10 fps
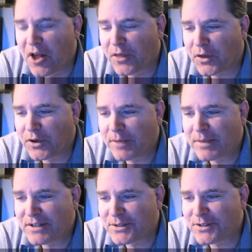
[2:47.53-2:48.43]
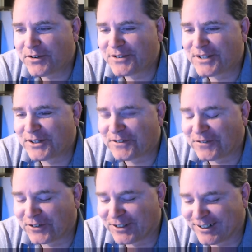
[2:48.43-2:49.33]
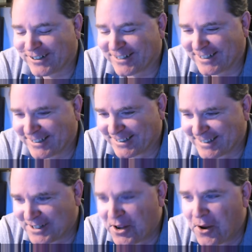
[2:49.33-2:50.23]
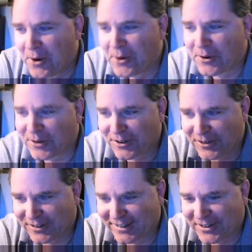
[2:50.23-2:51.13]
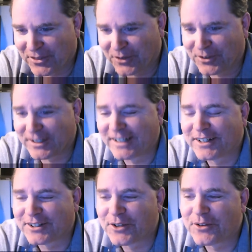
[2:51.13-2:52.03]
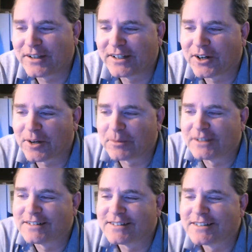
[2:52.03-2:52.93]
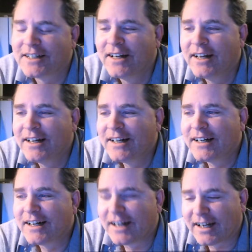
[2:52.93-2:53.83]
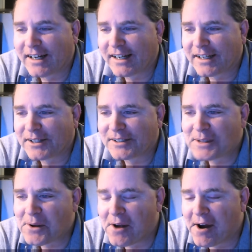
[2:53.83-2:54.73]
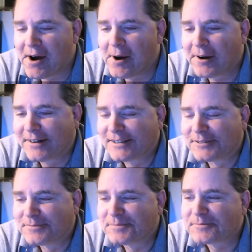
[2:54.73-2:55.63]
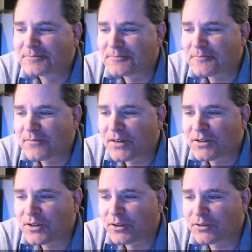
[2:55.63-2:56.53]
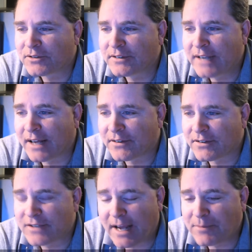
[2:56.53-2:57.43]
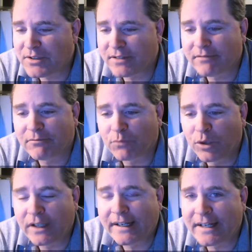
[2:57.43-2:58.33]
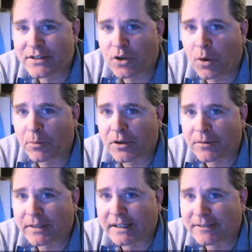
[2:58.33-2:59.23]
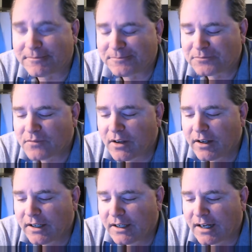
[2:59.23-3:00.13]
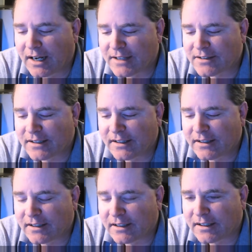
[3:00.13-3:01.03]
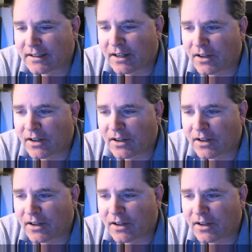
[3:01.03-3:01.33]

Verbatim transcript: 30 pieces of silver or 30 clothing garments. Uh, you know. So, yeah, Samson really hits home with me. I see uh, a